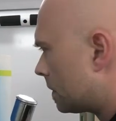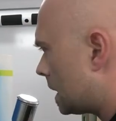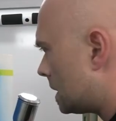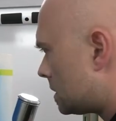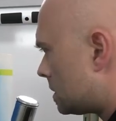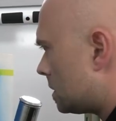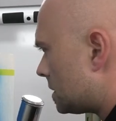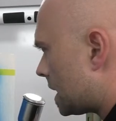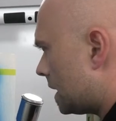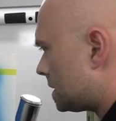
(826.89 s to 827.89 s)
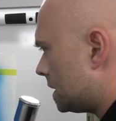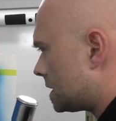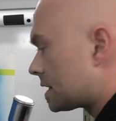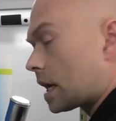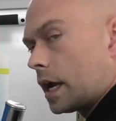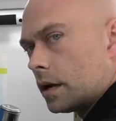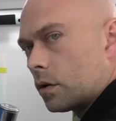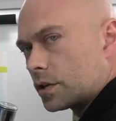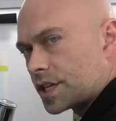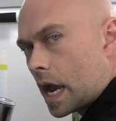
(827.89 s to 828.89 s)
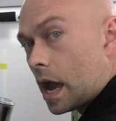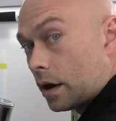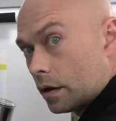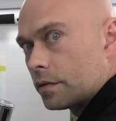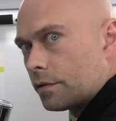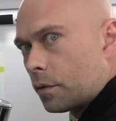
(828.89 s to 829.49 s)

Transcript: that tendency to skate or scatter the